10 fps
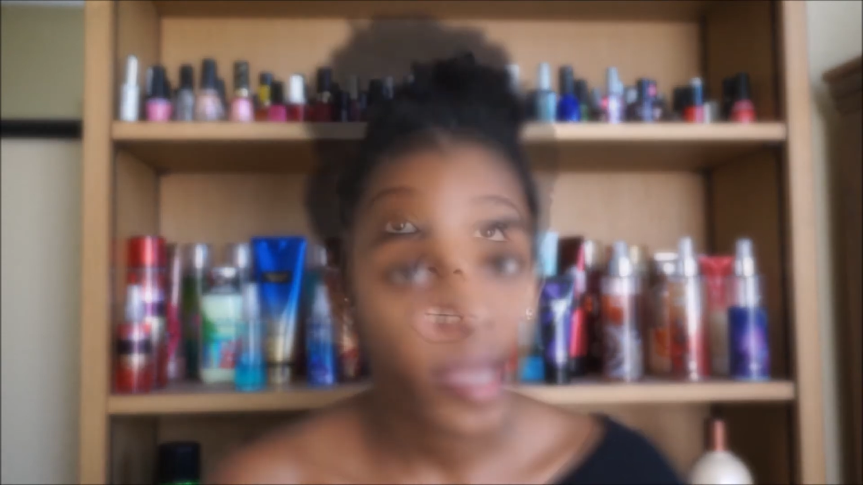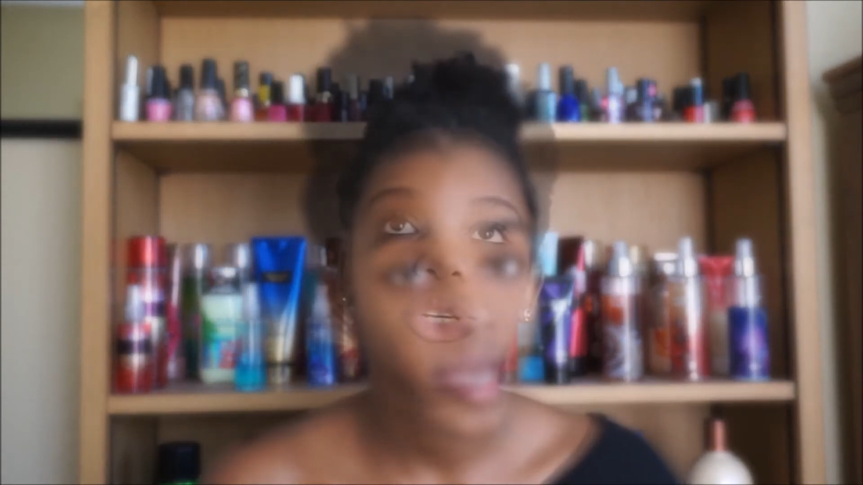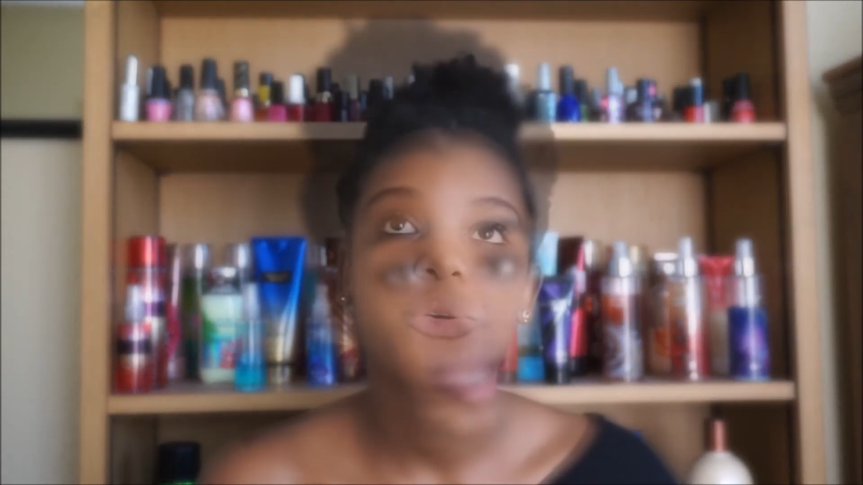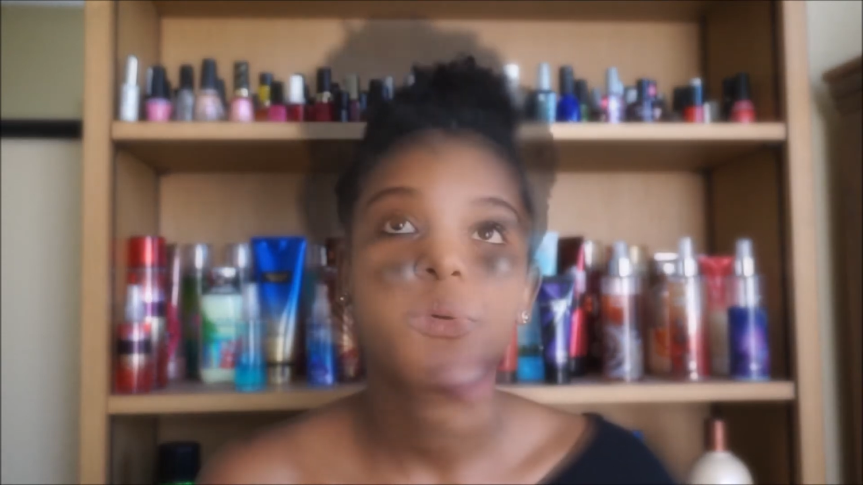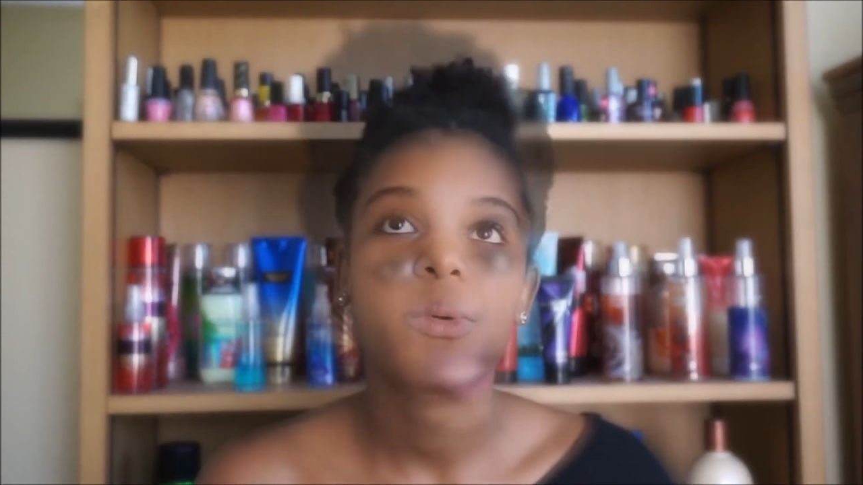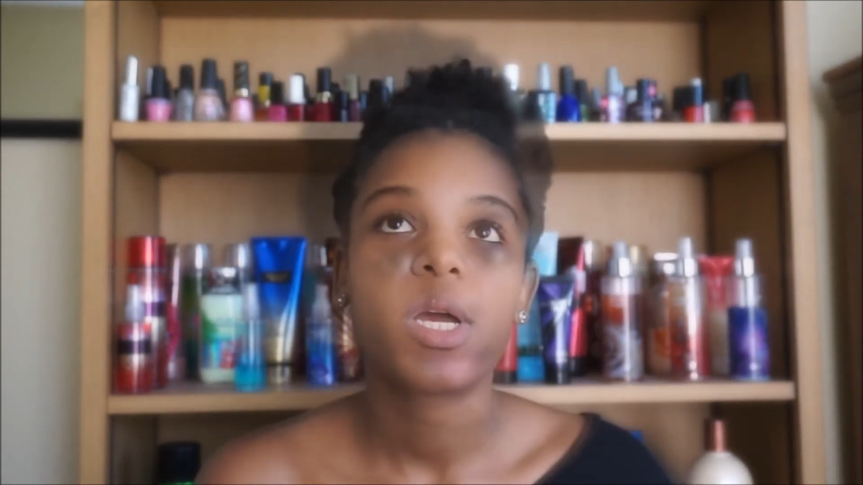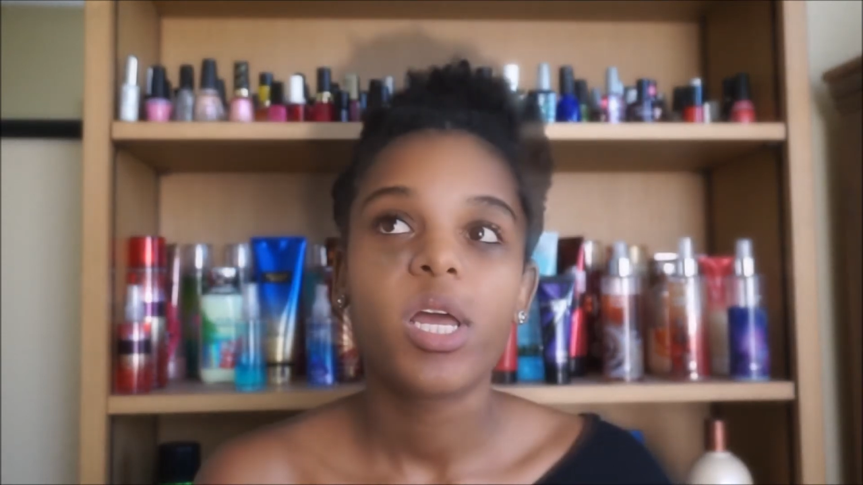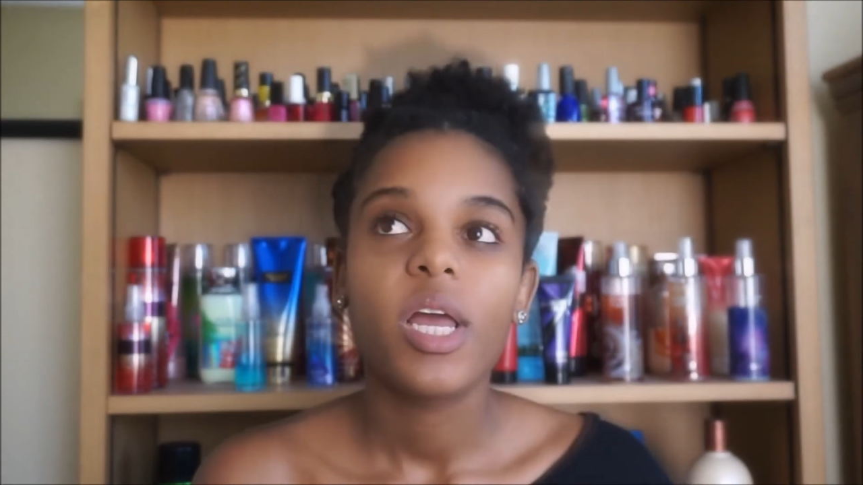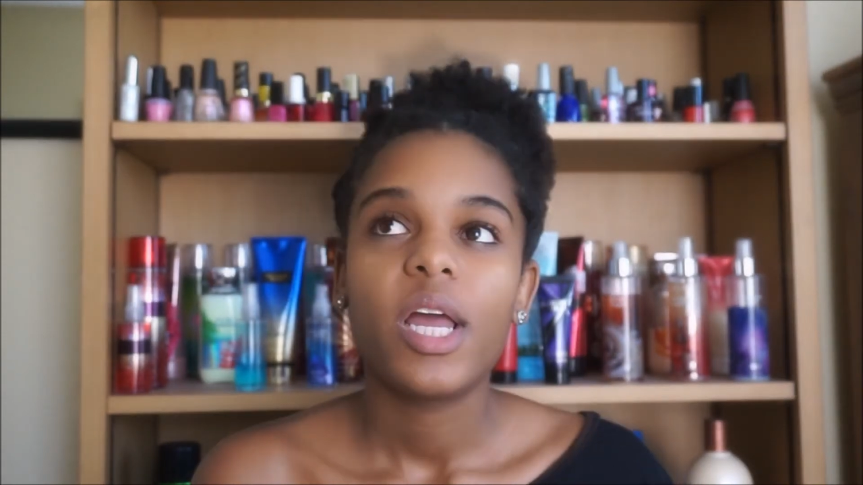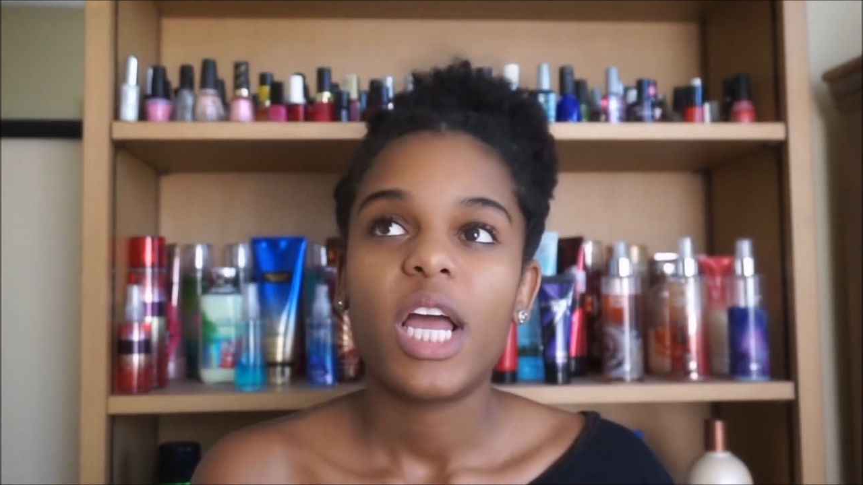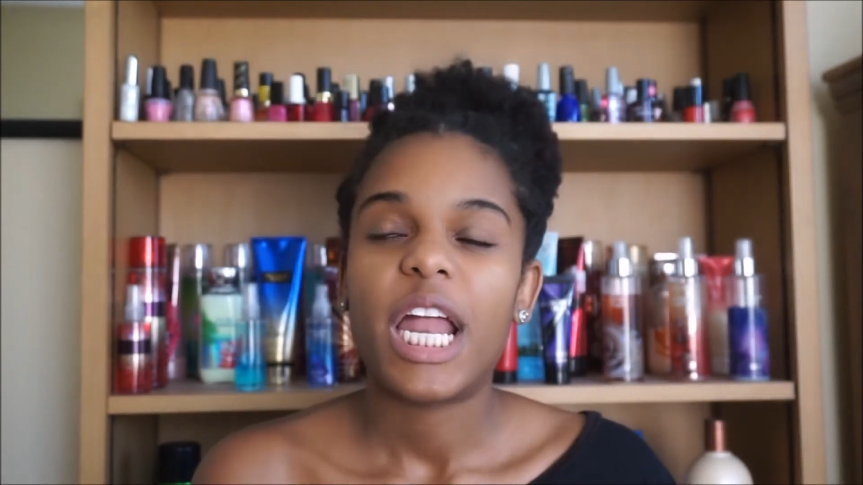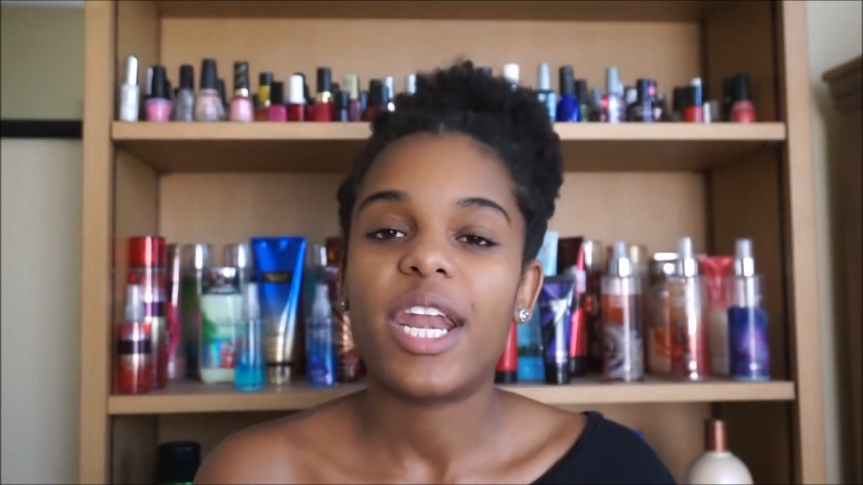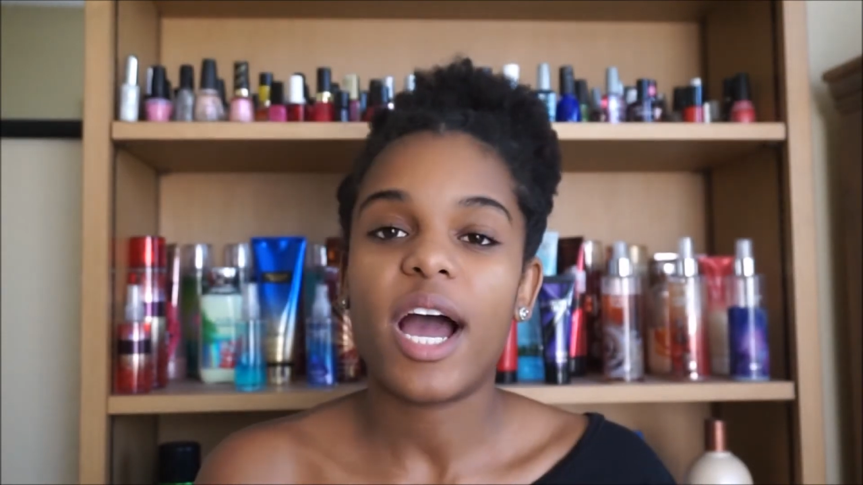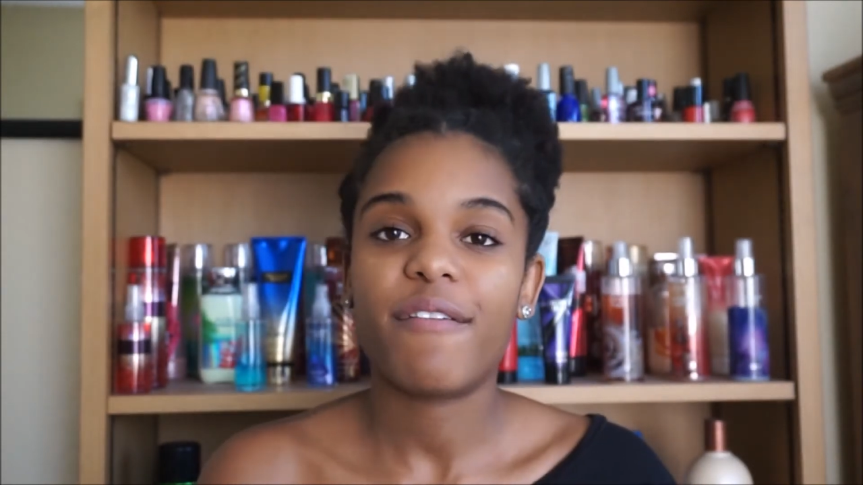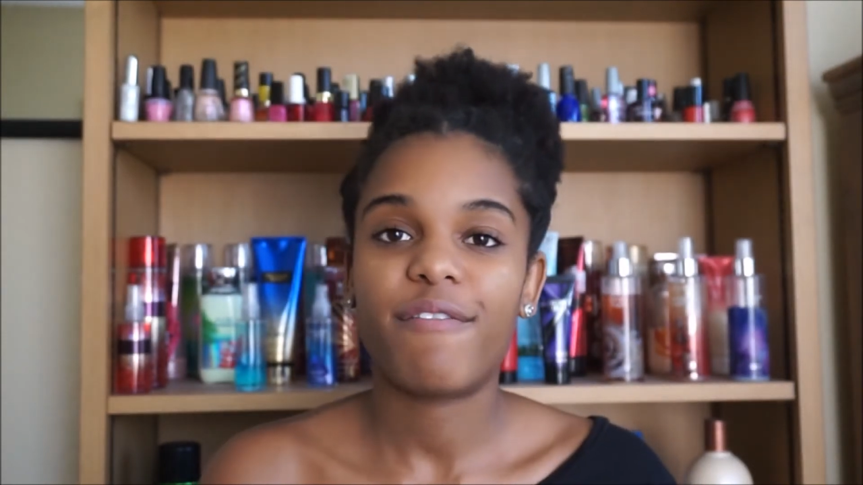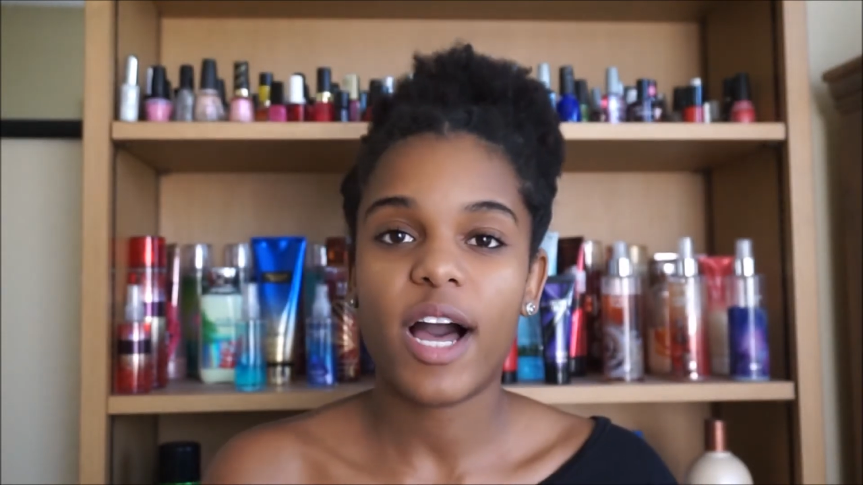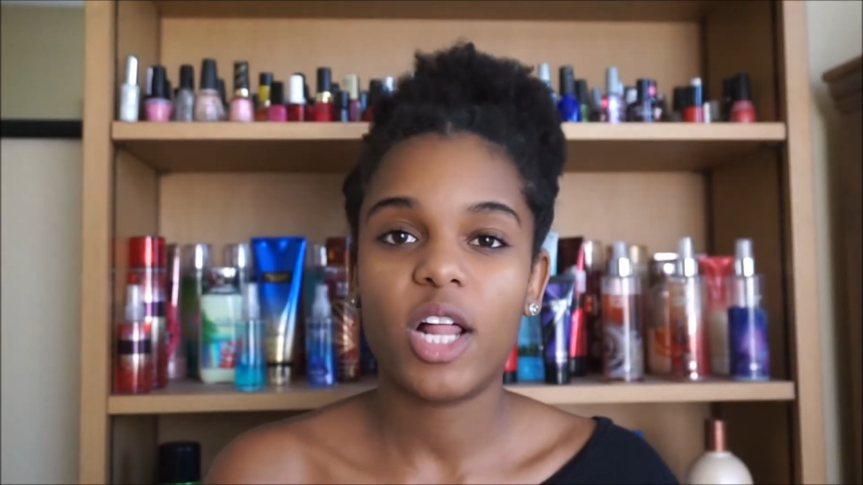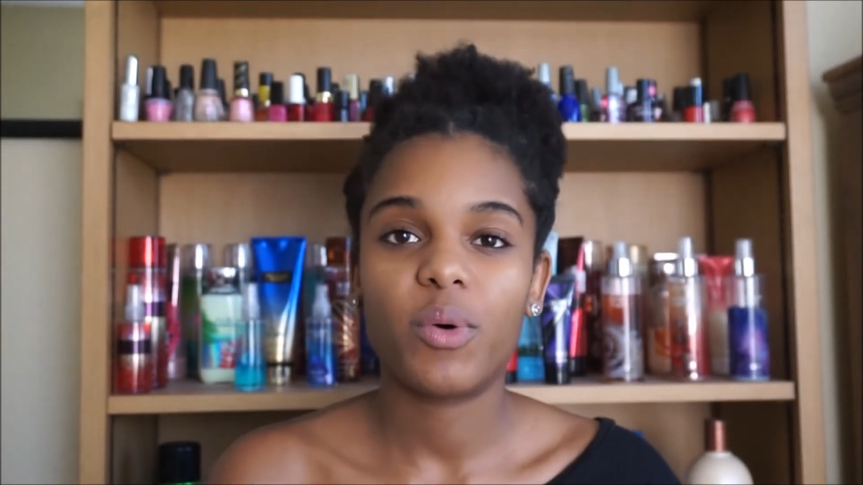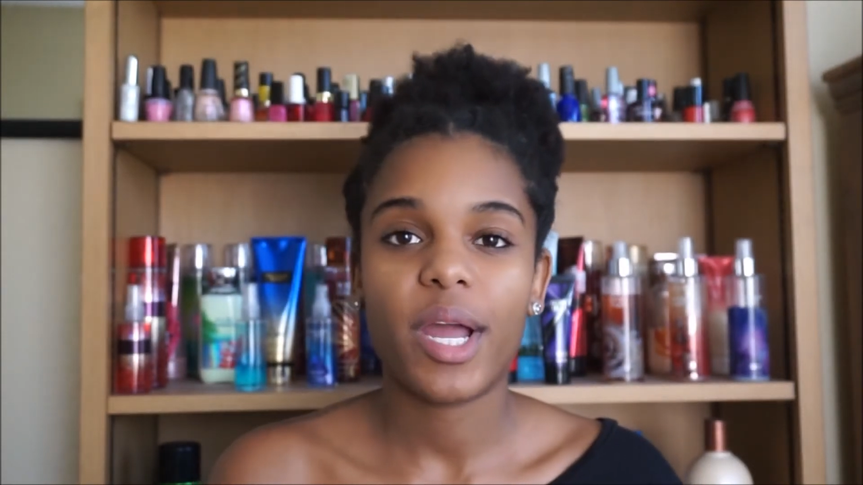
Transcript: Hard to not follow